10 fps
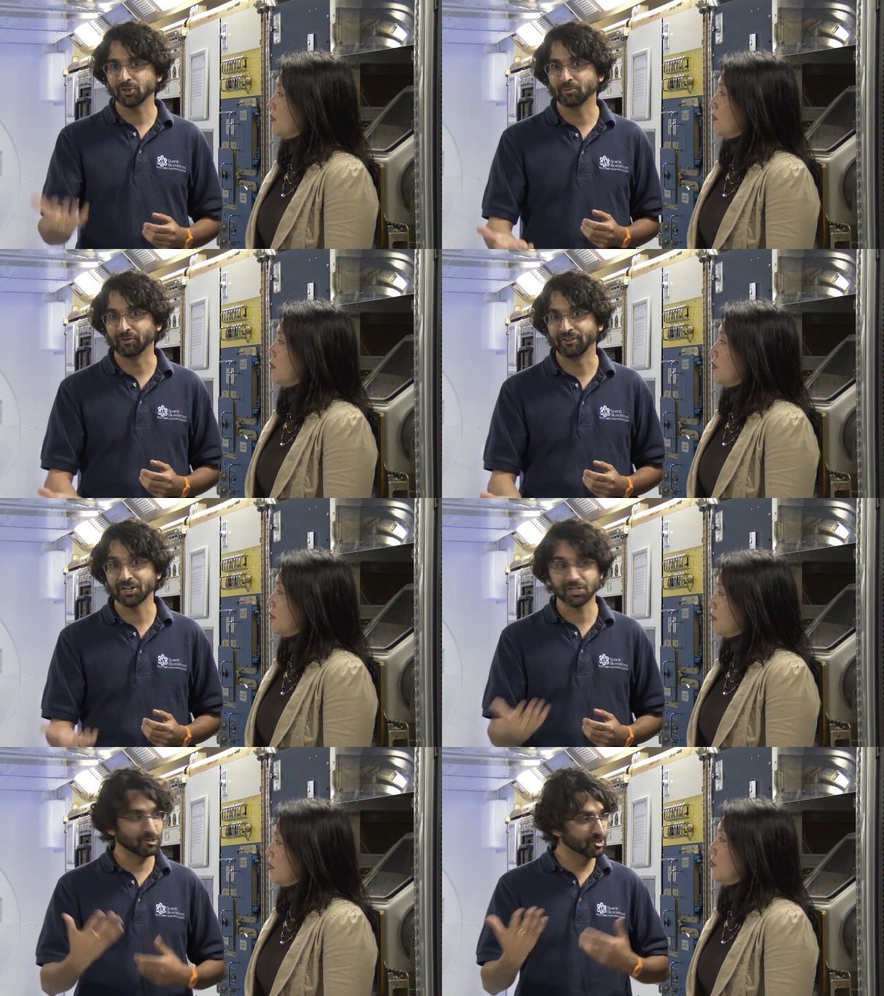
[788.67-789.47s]
Speaker 1: with your
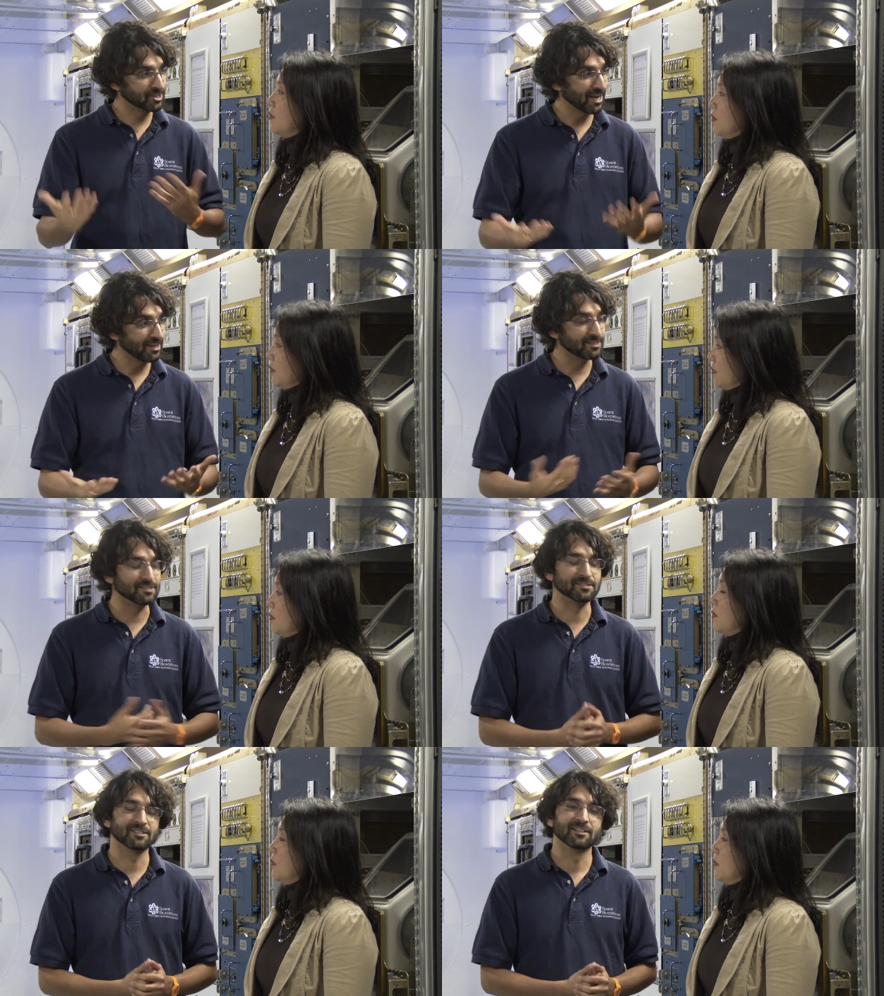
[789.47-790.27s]
professional
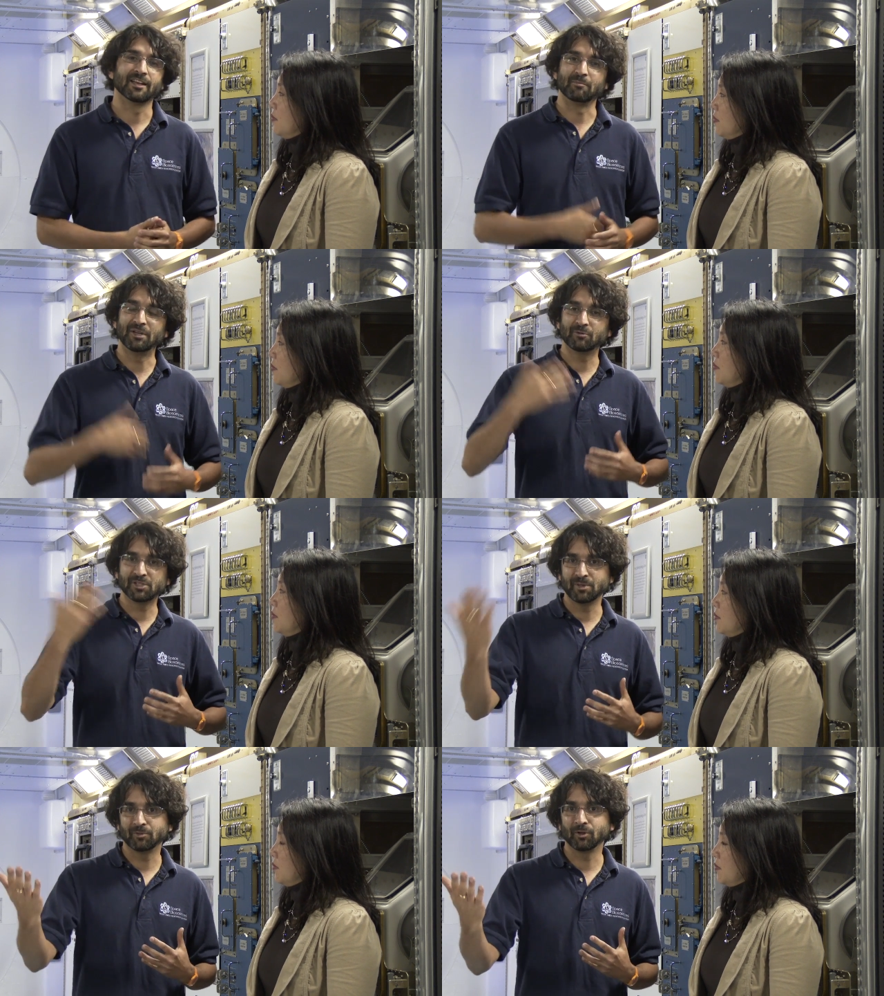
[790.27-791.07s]
societies, meet with
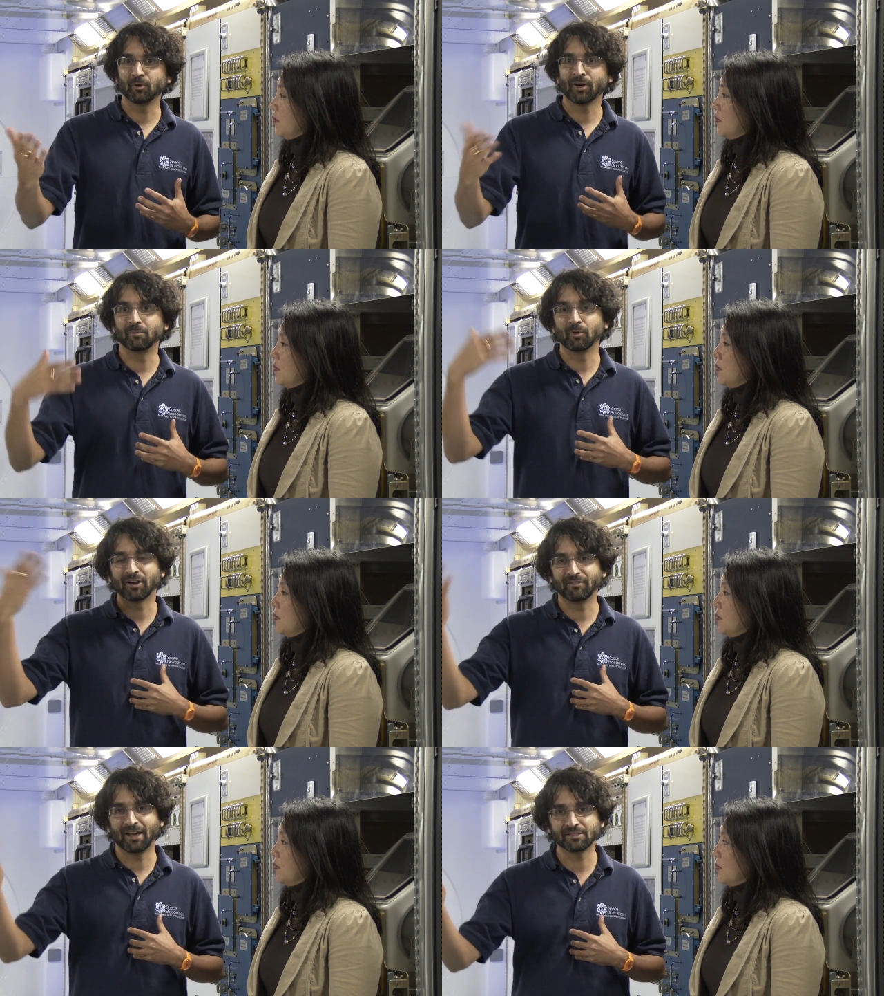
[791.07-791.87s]
people who are more
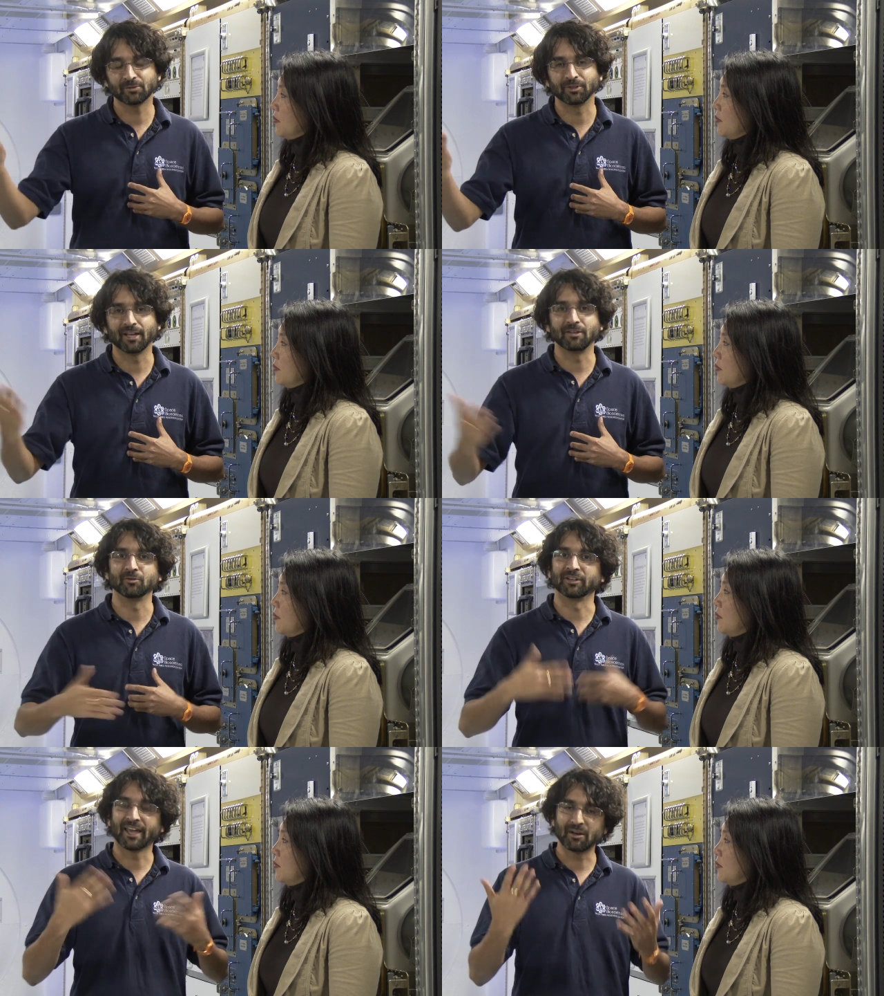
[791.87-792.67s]
advanced than you
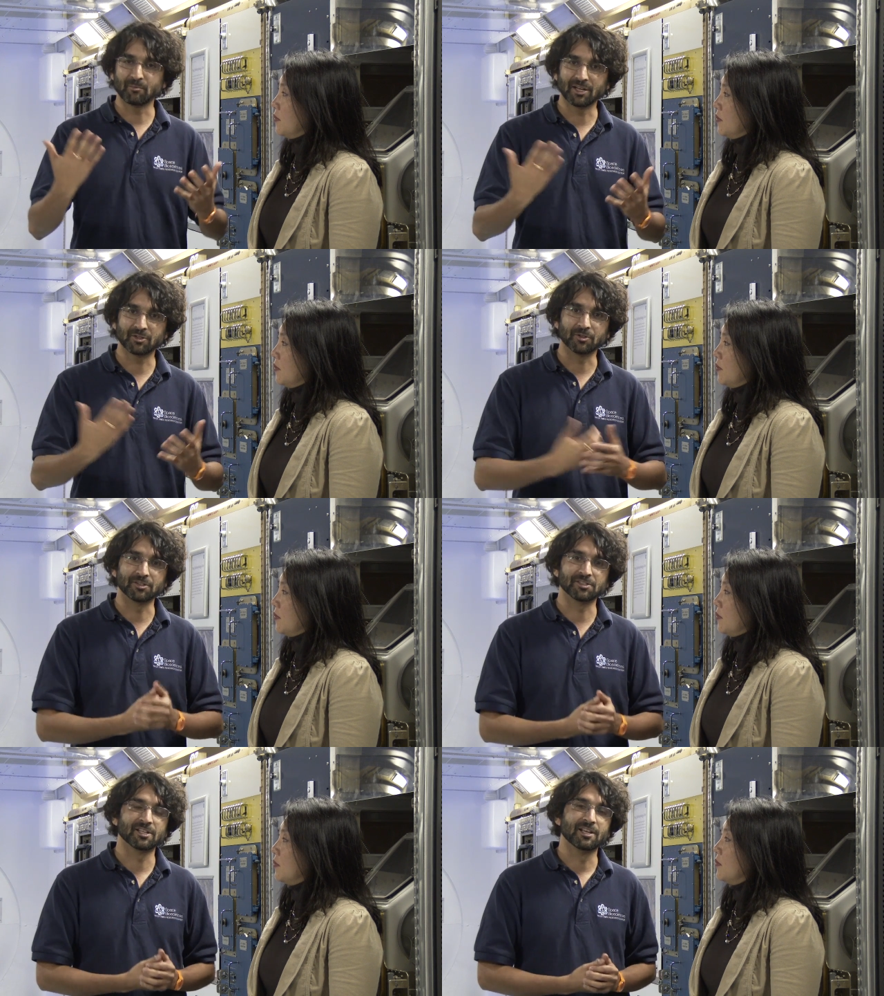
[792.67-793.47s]
and get
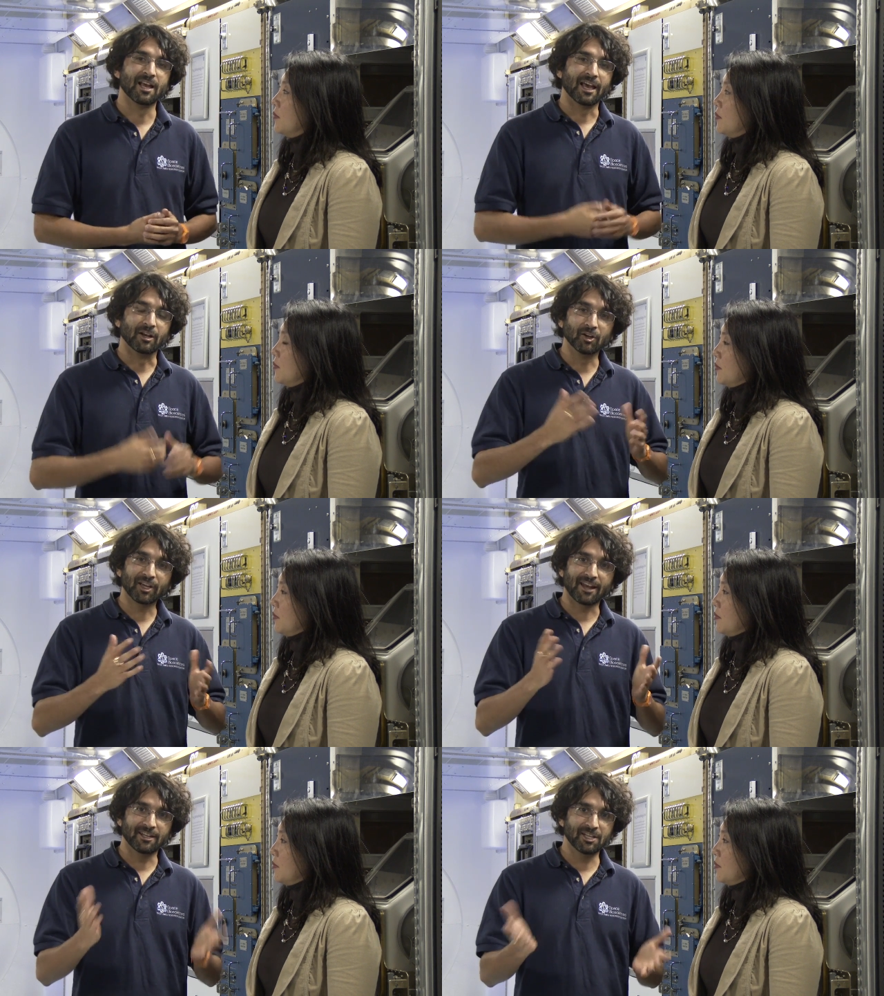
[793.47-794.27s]
mentors. Look
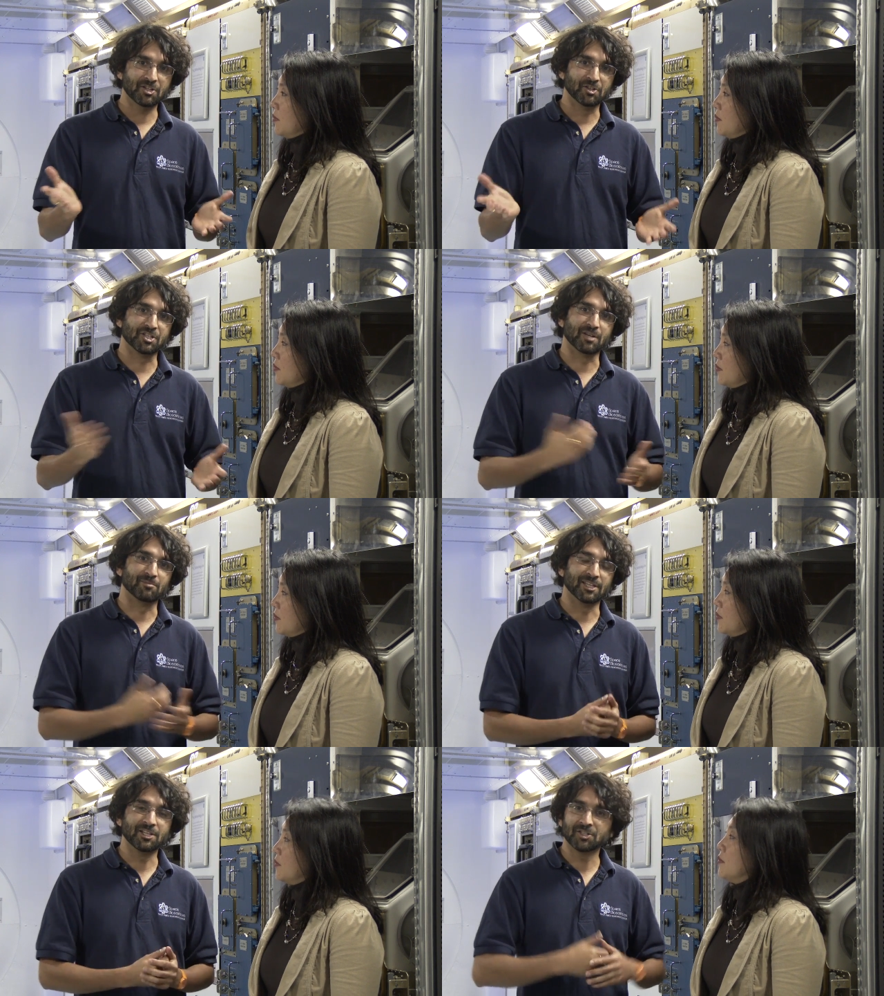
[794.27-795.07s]
at internships.
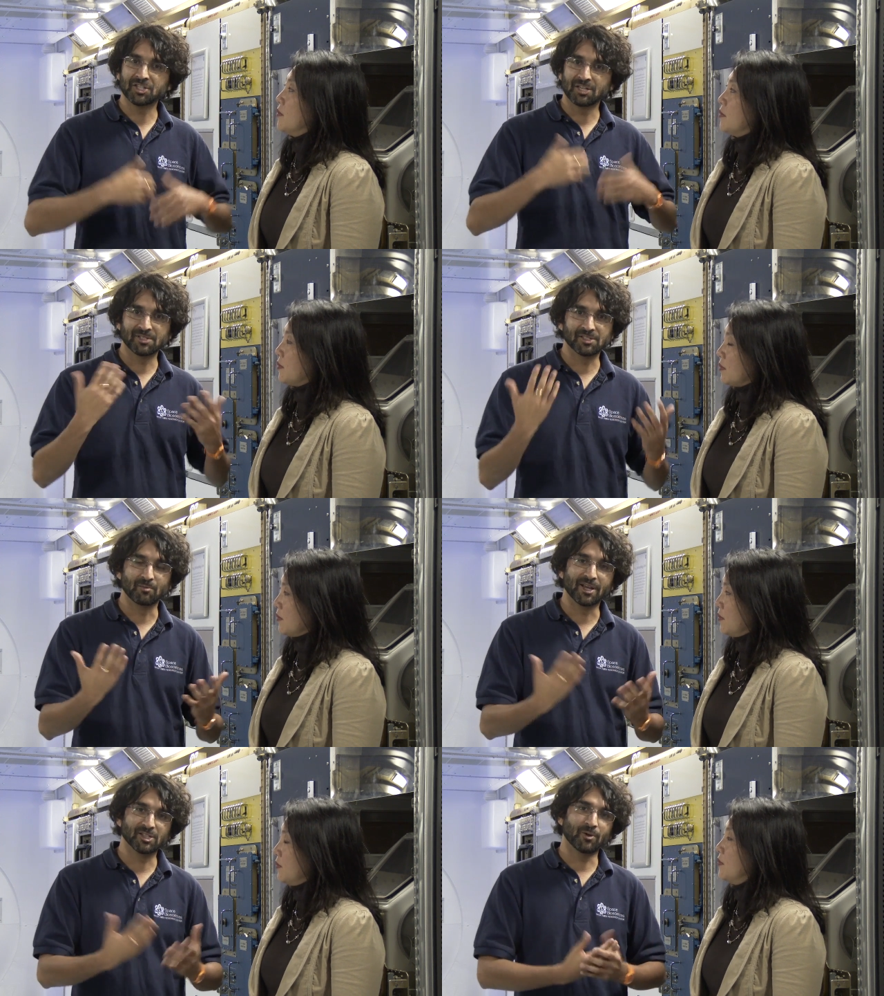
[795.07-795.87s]
Internships is the
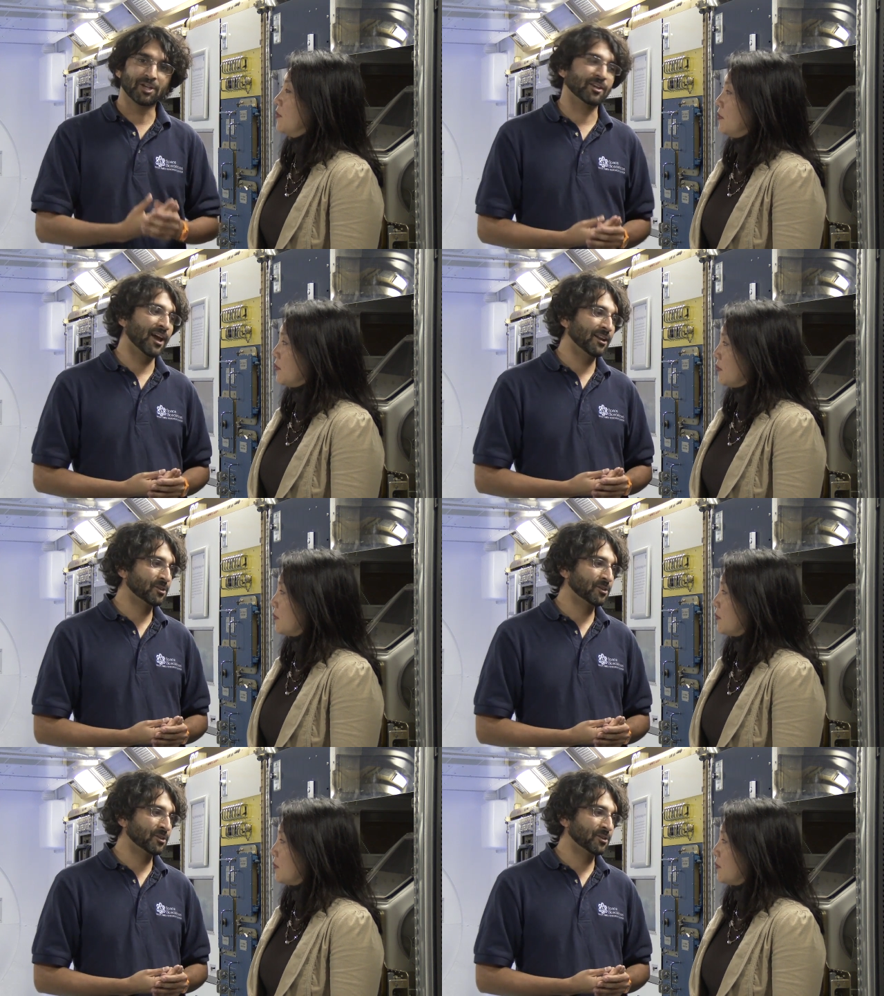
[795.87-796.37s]
best way to get